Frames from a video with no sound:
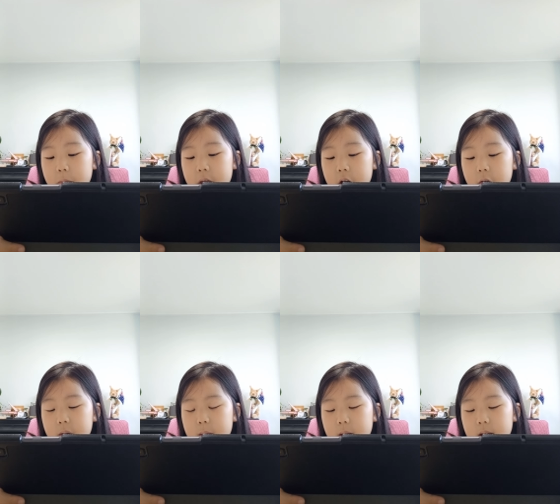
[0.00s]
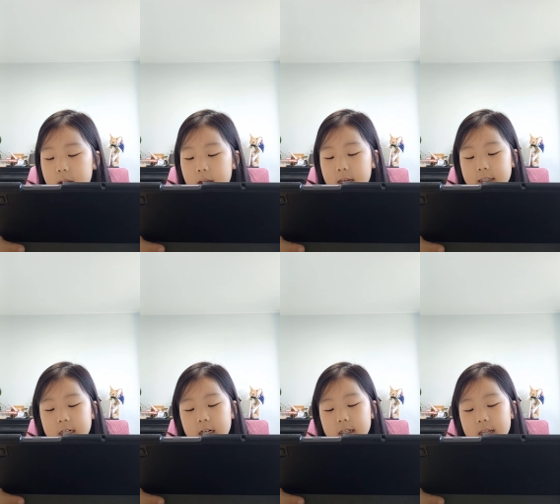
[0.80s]
Minho
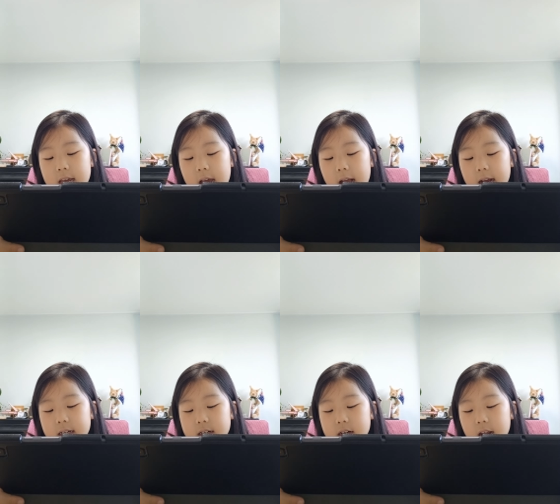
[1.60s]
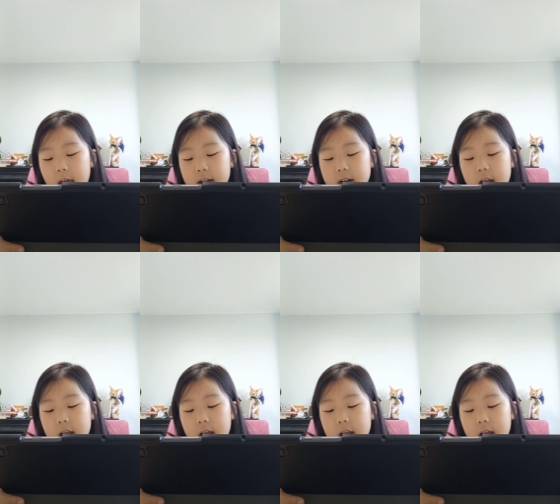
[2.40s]
distinctly asked again.